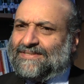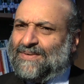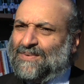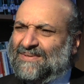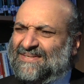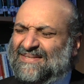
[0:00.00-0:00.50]
we say,
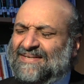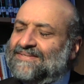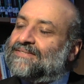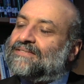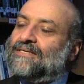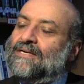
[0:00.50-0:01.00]
well, it's a
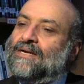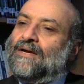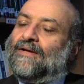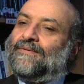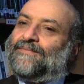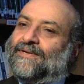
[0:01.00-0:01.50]
census.
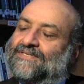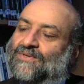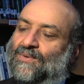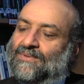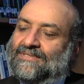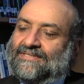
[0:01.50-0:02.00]
It's
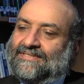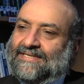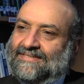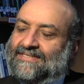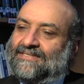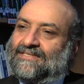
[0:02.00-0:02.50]
called a
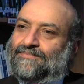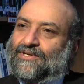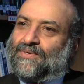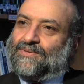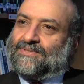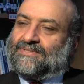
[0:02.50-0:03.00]
census
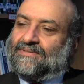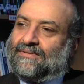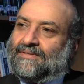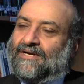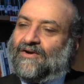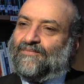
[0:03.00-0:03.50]
because
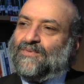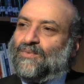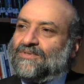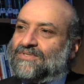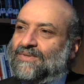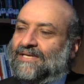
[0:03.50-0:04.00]
the government
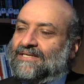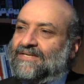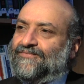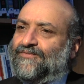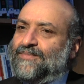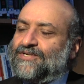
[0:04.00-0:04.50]
wants to collect
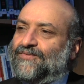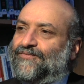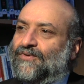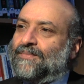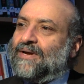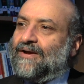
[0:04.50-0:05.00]
information
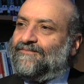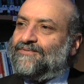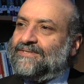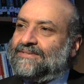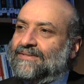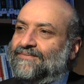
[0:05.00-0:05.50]
from
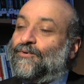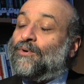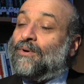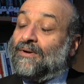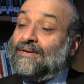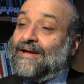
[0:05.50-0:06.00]

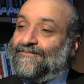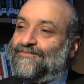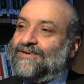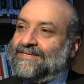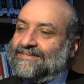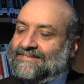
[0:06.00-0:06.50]
on
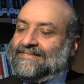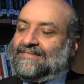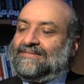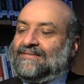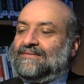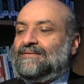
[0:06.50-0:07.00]
every
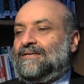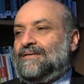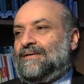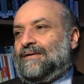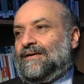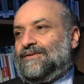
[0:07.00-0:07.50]
citizen
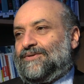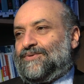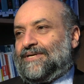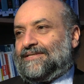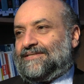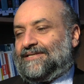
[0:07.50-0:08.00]
in the
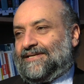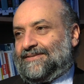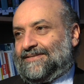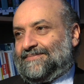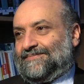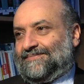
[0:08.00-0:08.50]
United
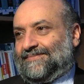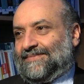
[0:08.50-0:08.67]
Kingdom.